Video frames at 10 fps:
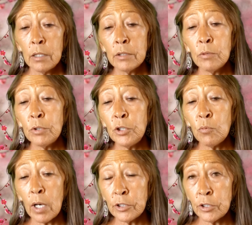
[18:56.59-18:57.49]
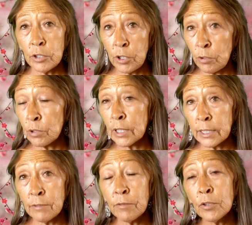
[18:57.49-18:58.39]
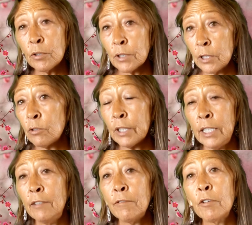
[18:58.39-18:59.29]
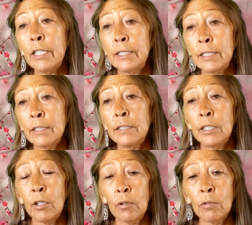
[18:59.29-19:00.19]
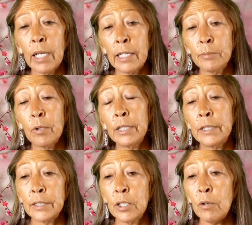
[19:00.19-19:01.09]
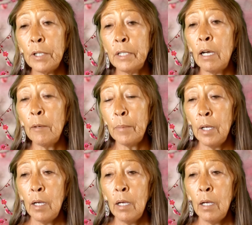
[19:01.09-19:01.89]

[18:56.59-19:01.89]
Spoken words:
So when you watch the news, listen for those little key phrases, gas prices going up,